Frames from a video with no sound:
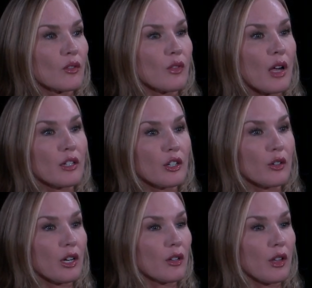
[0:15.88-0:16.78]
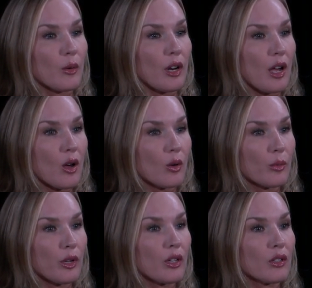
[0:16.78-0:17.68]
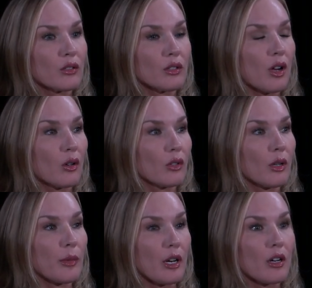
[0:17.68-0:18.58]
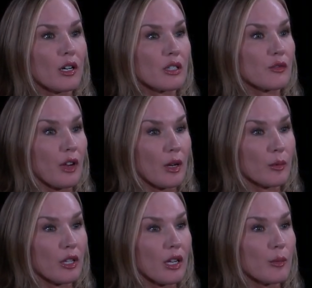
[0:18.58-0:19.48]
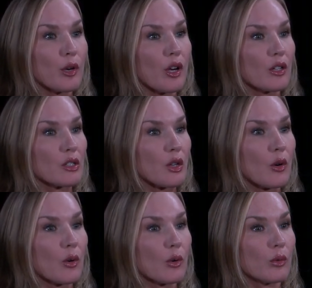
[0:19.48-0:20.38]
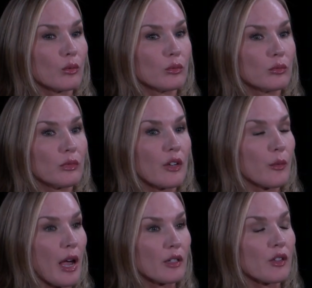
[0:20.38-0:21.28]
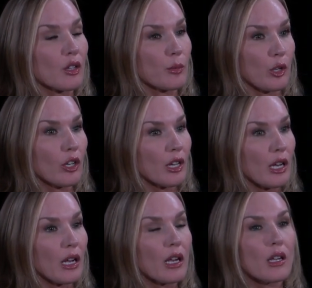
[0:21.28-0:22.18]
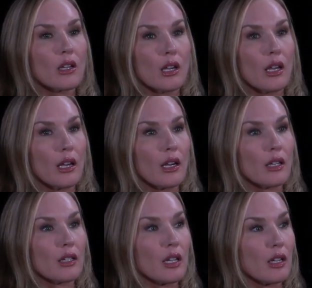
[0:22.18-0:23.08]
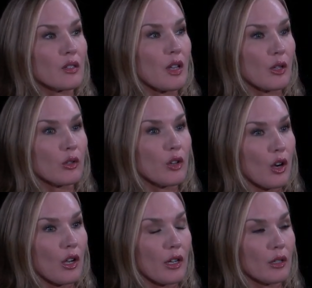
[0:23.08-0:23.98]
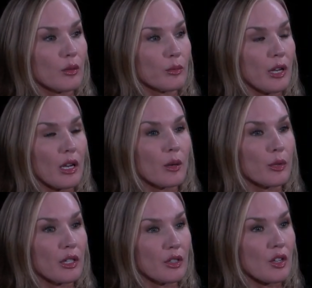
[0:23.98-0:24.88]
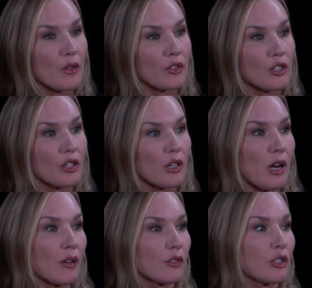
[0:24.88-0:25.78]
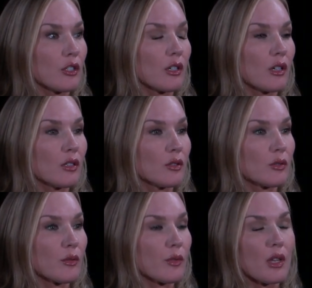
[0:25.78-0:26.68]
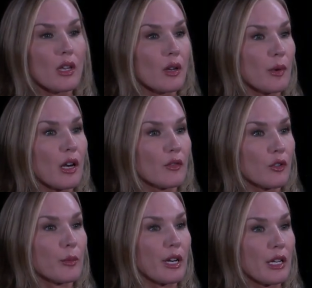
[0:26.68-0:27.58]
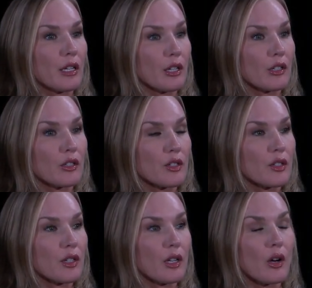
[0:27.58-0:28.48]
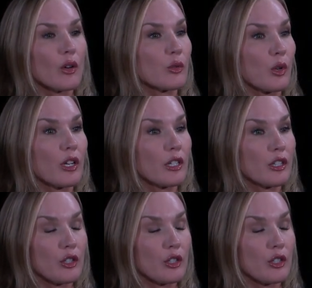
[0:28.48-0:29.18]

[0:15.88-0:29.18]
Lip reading: find a career that would help not only better his family, but also give back to the community. And he settled on being a police officer after thinking about it for many years. He had always wanted to